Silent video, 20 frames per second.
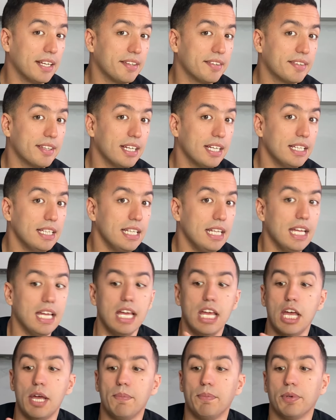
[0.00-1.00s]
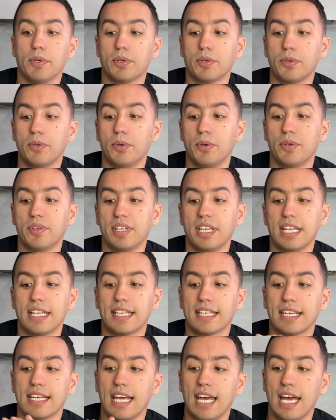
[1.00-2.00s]
sun because
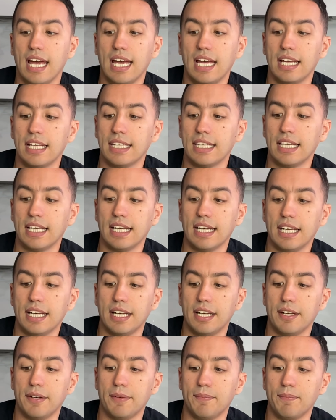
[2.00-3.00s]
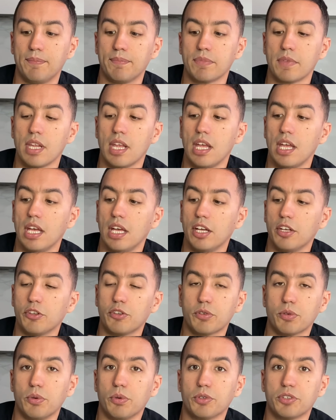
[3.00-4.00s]
it can
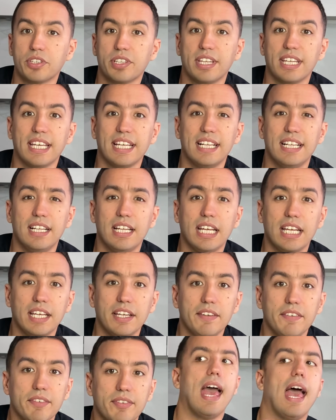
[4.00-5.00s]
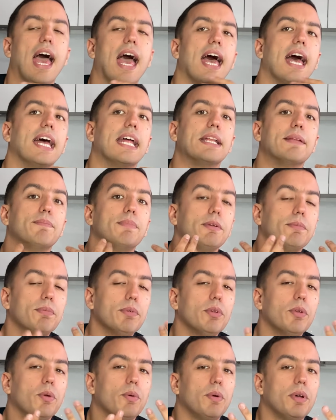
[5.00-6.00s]
scorch their leaves. And
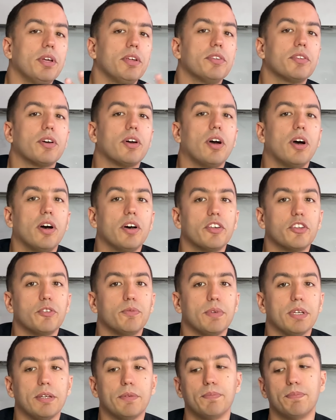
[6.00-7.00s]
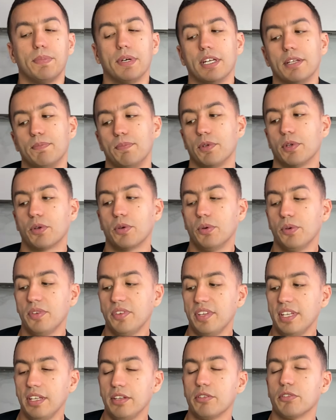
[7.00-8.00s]
people always ask me, but
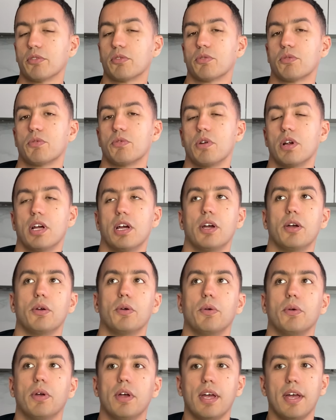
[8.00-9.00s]
because these grow